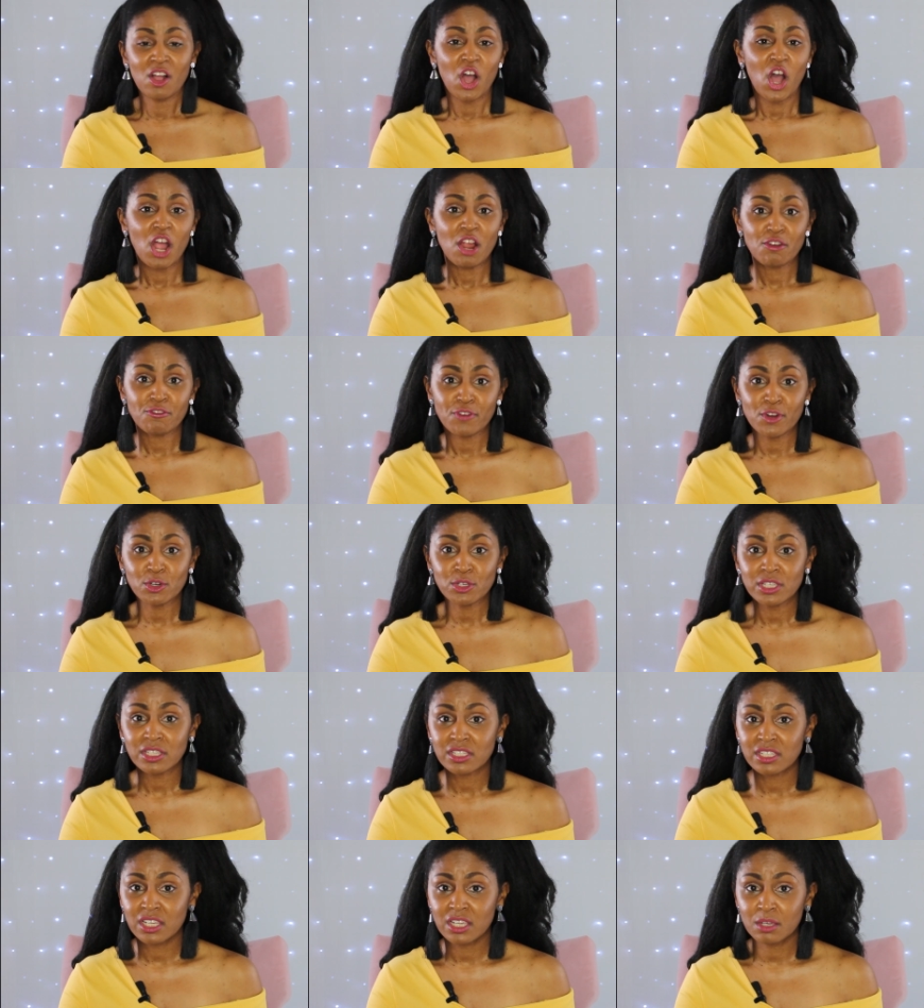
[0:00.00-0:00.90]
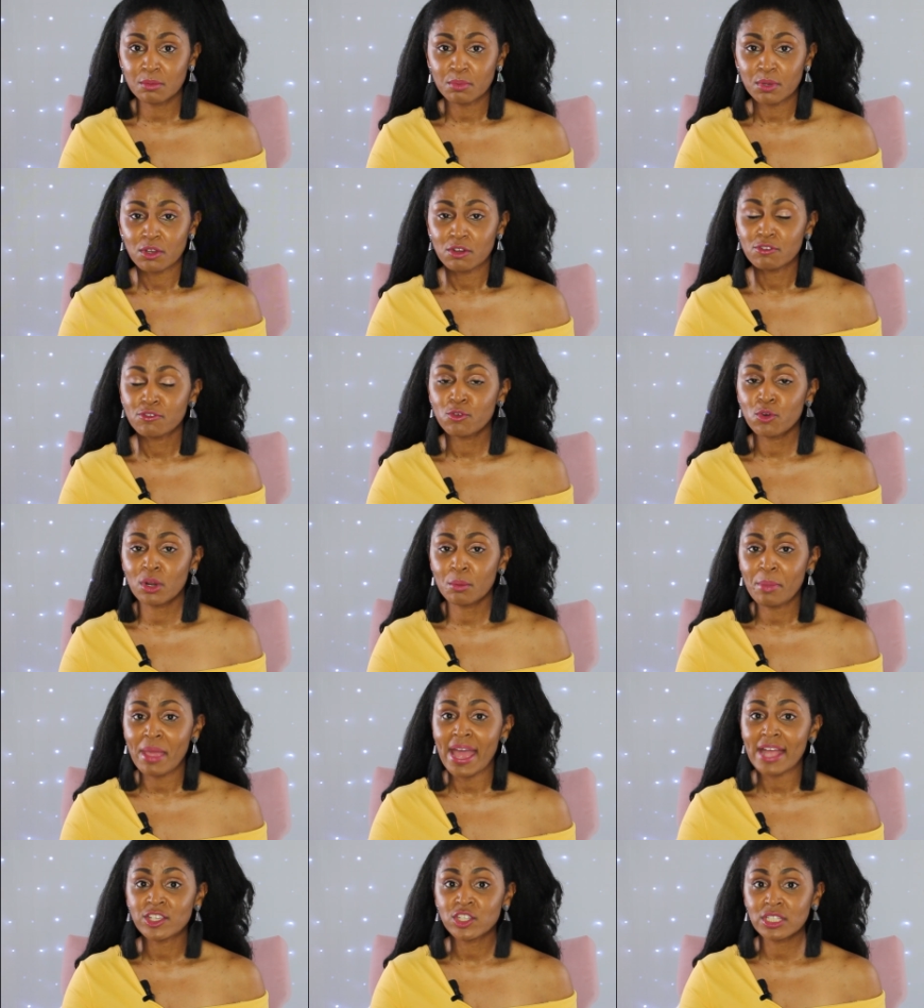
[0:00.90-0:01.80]
Our first tip for
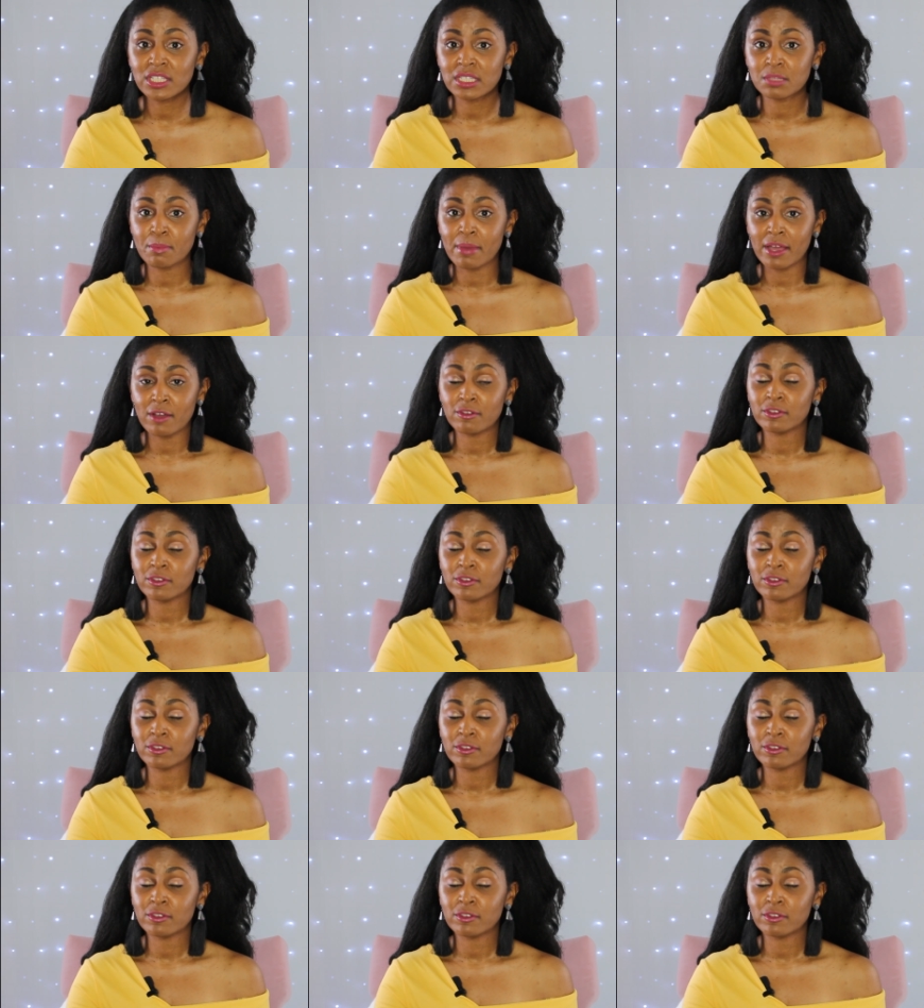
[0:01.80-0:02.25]
pageant smile,